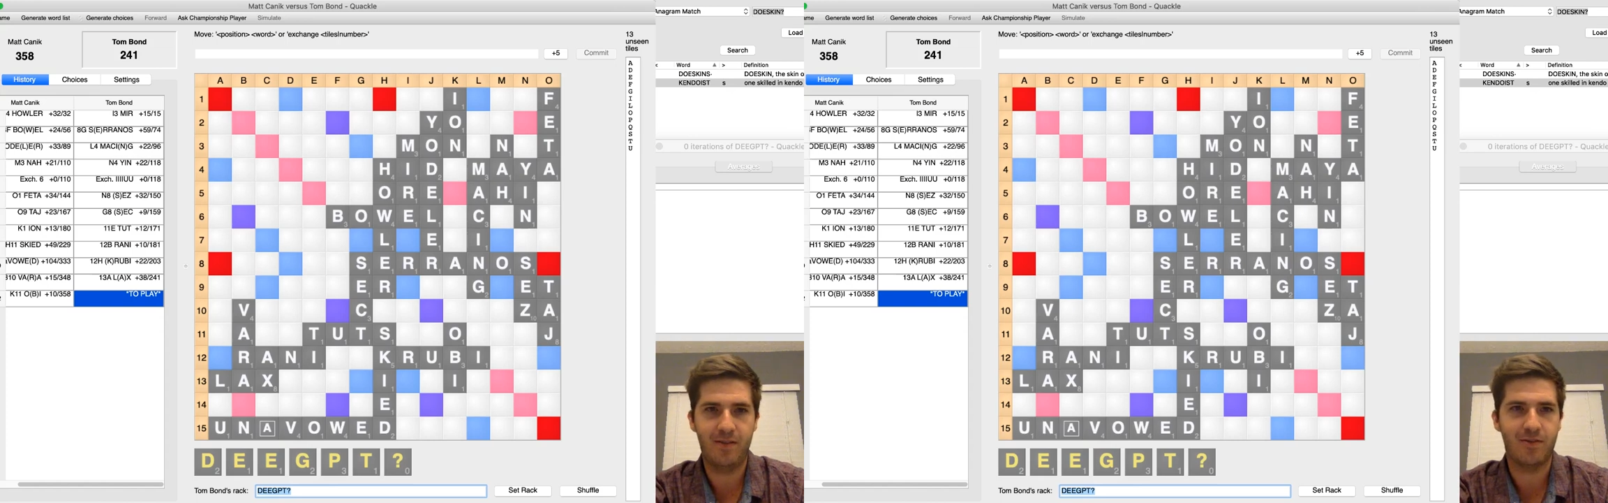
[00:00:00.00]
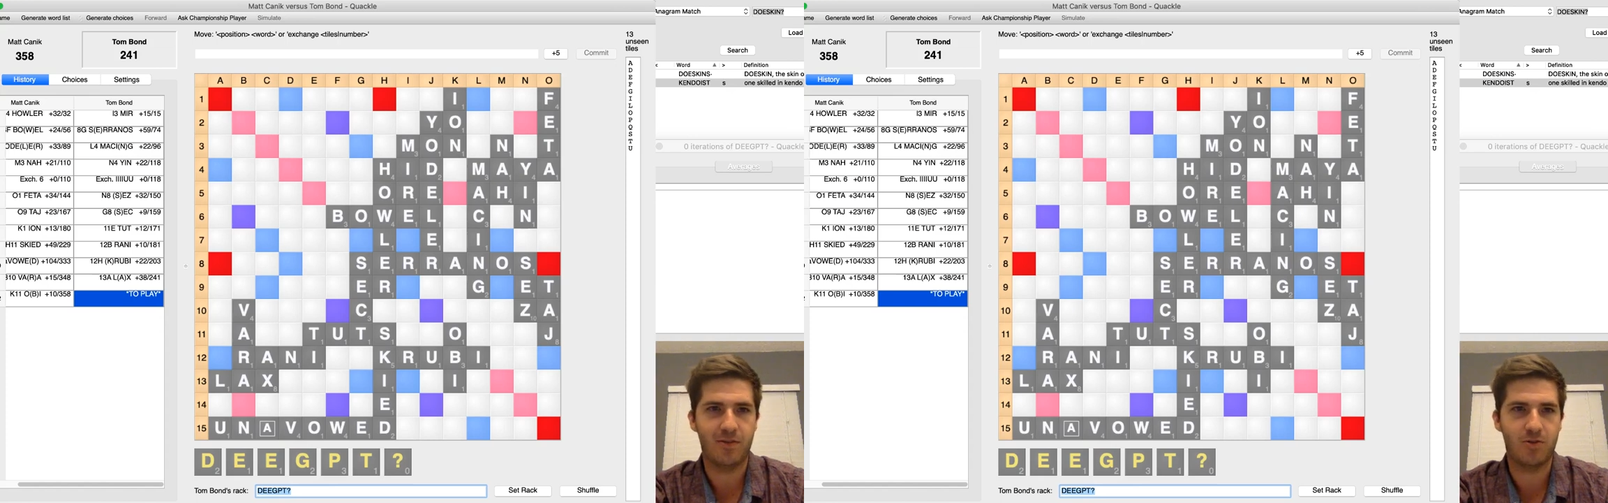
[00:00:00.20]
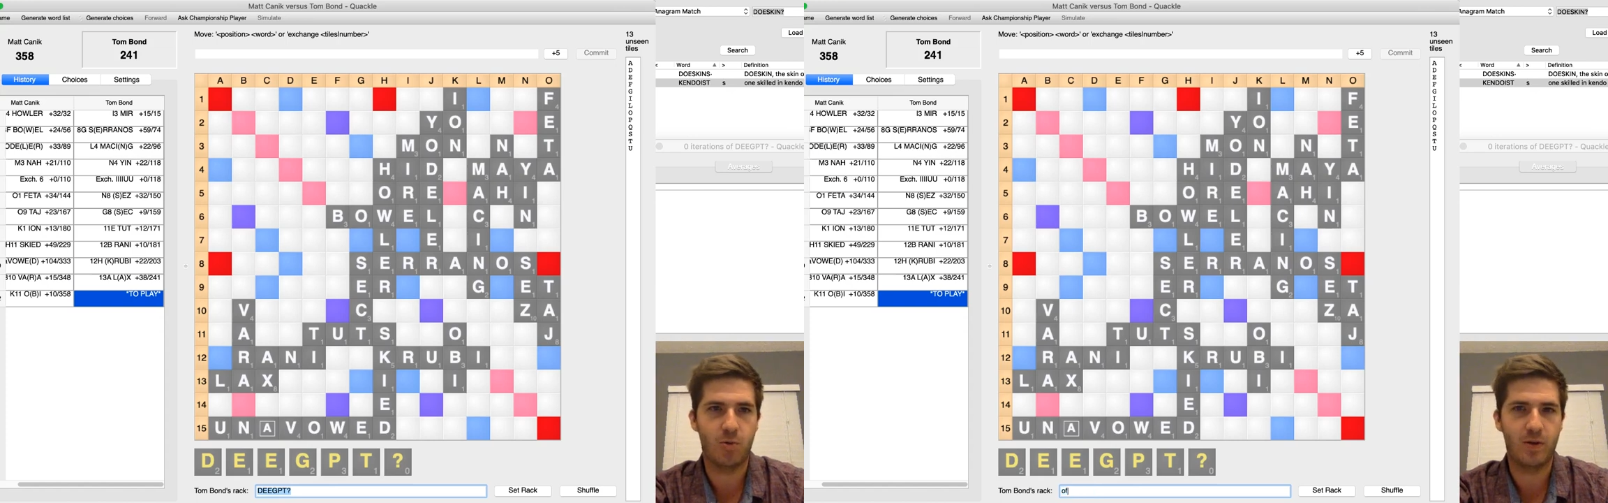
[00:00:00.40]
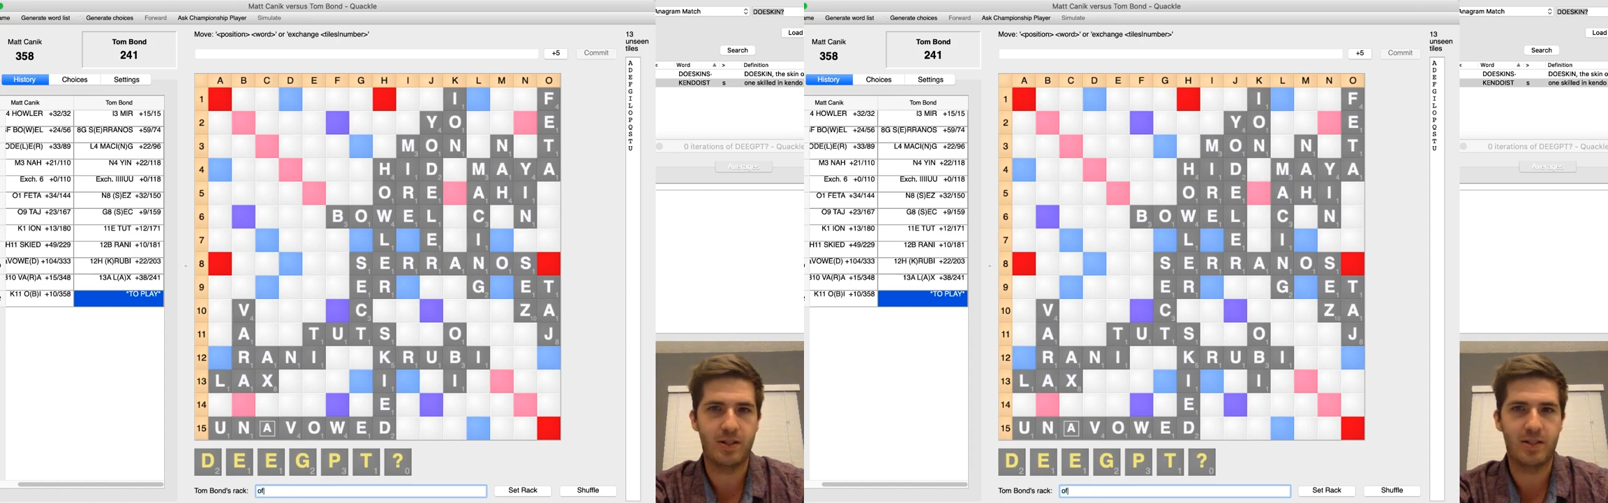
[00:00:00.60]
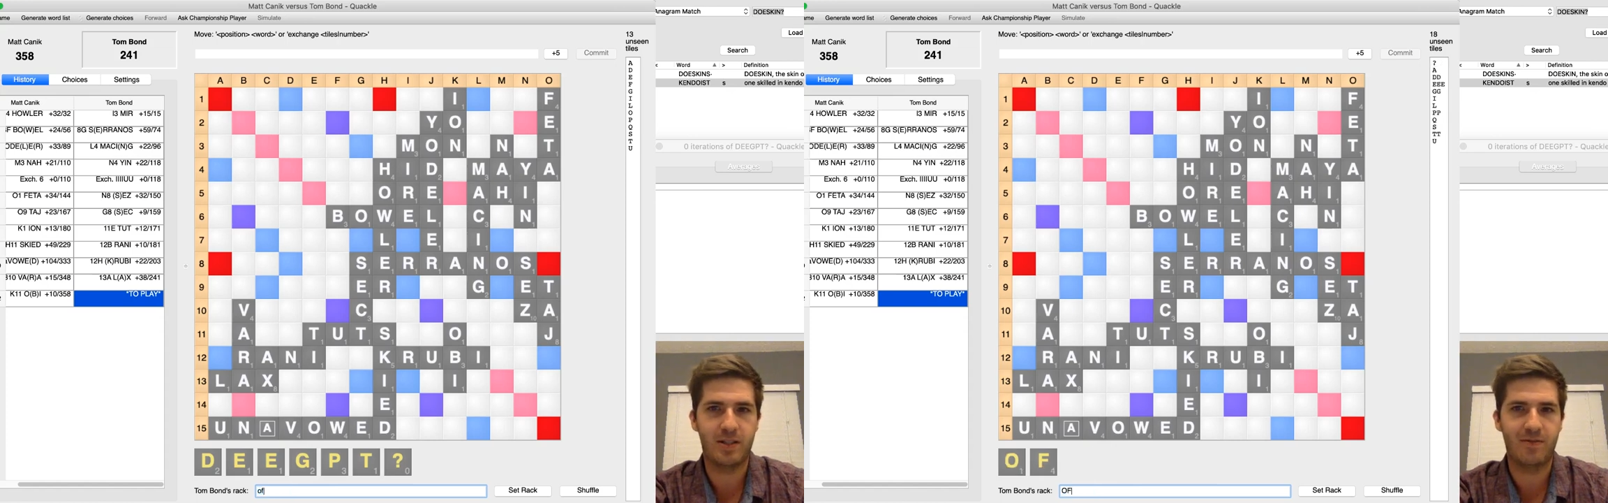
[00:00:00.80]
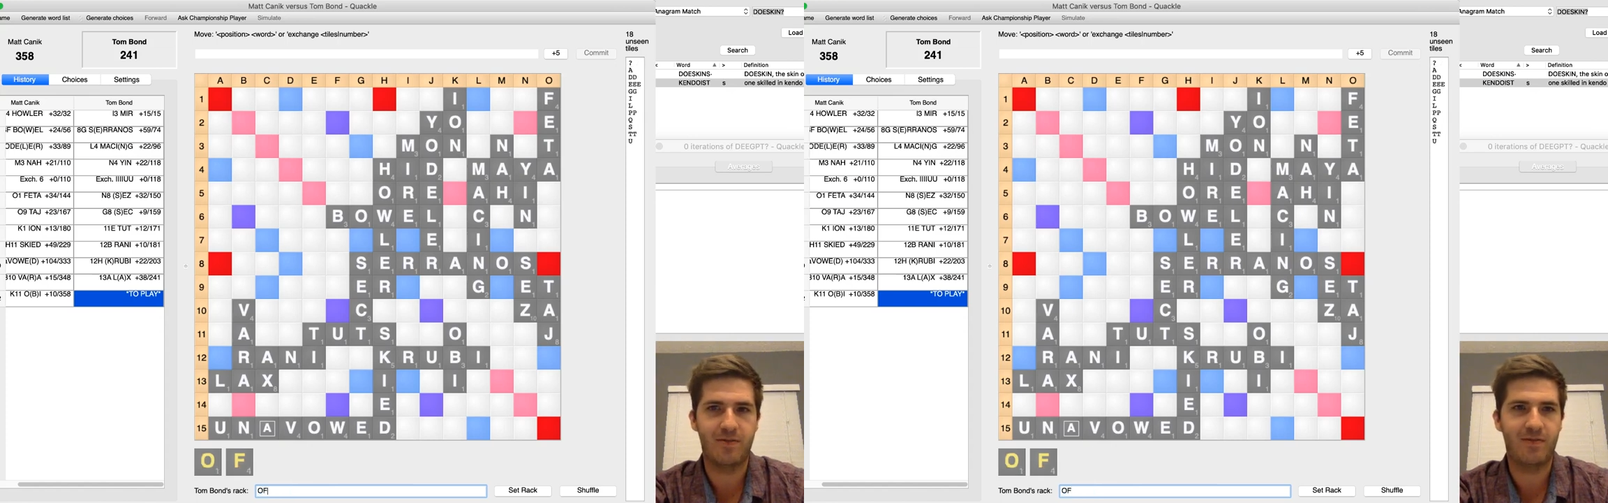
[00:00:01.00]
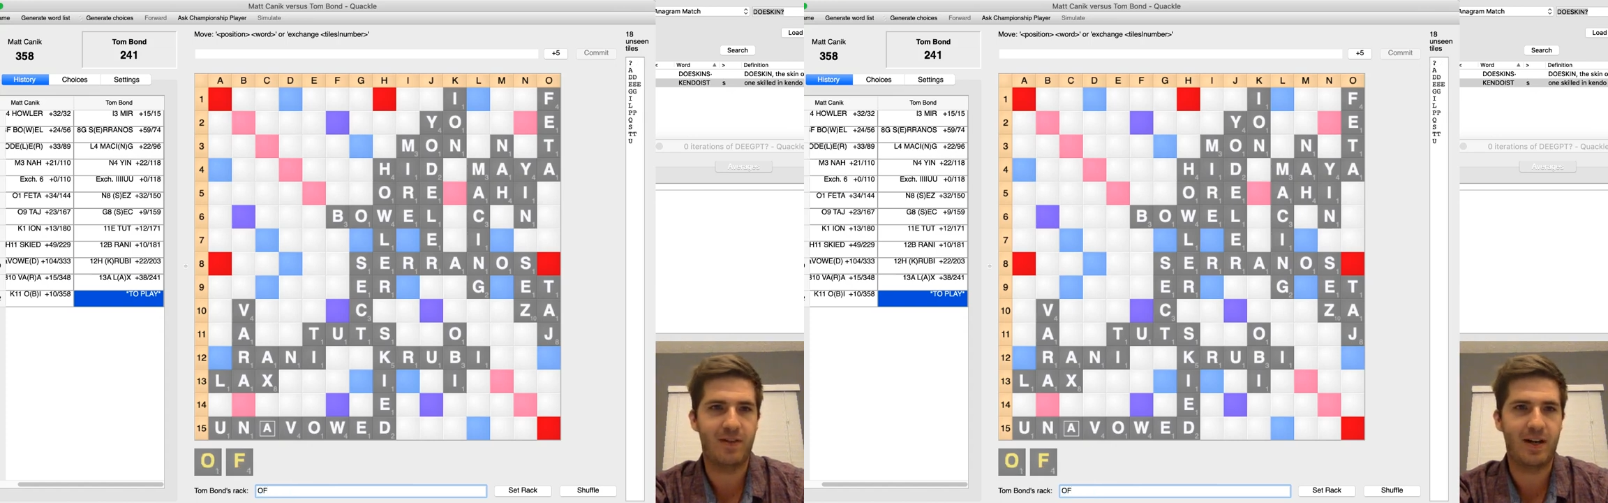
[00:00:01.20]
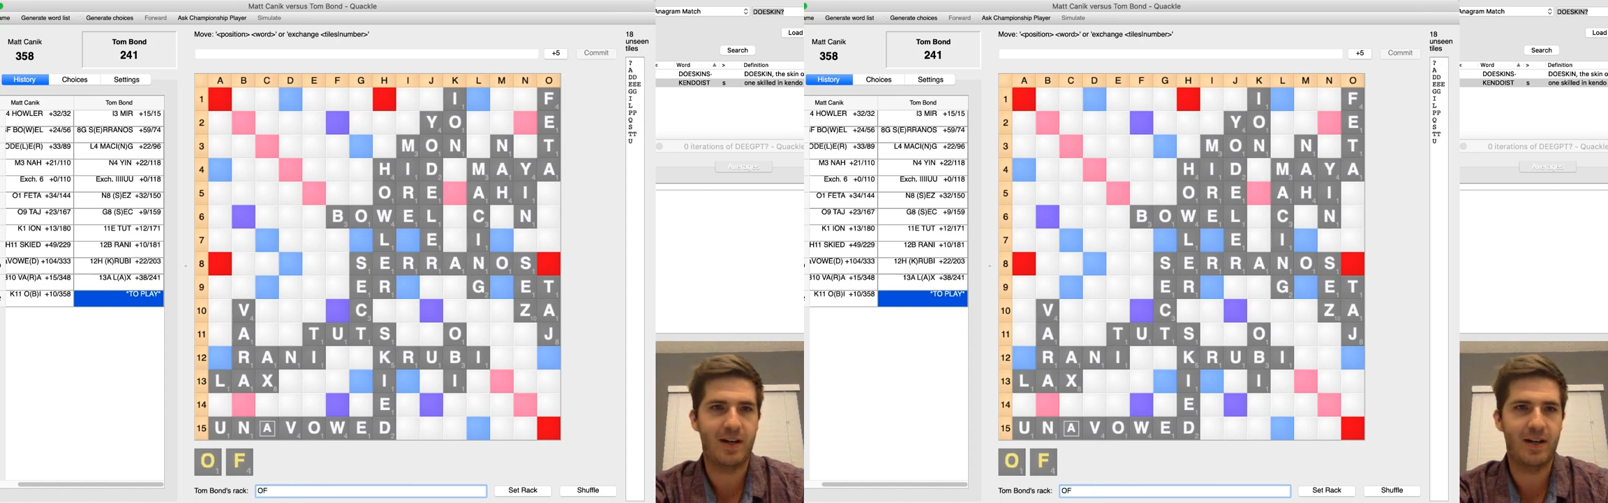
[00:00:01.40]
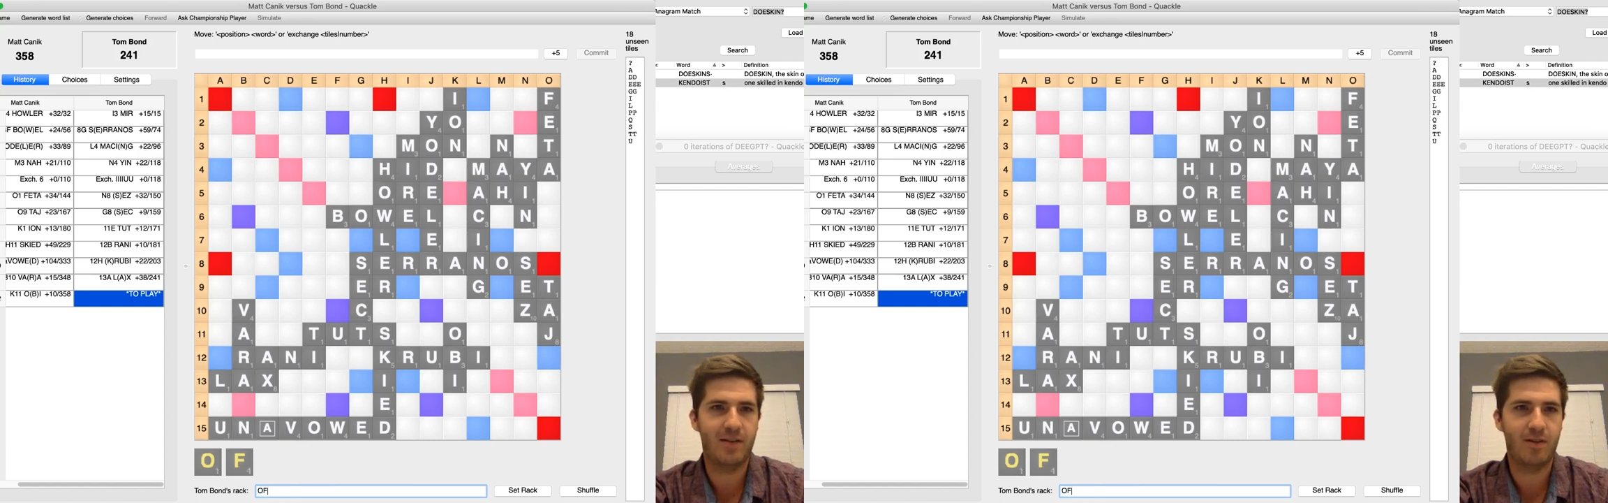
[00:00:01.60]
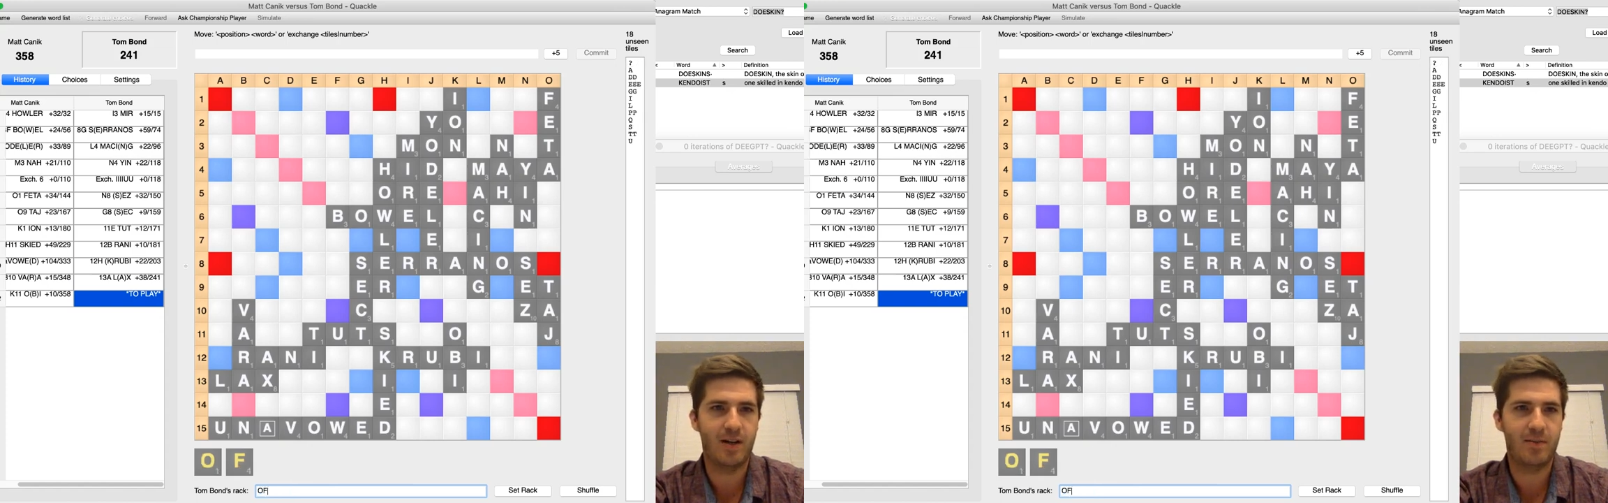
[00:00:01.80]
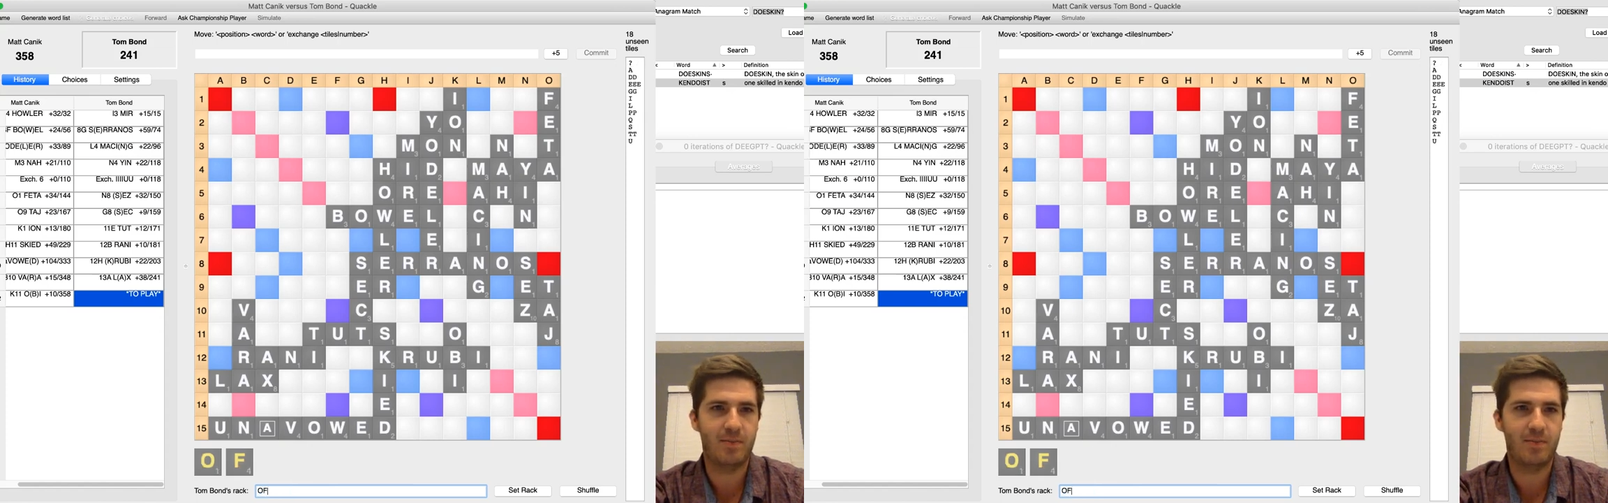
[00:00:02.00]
for 25 right up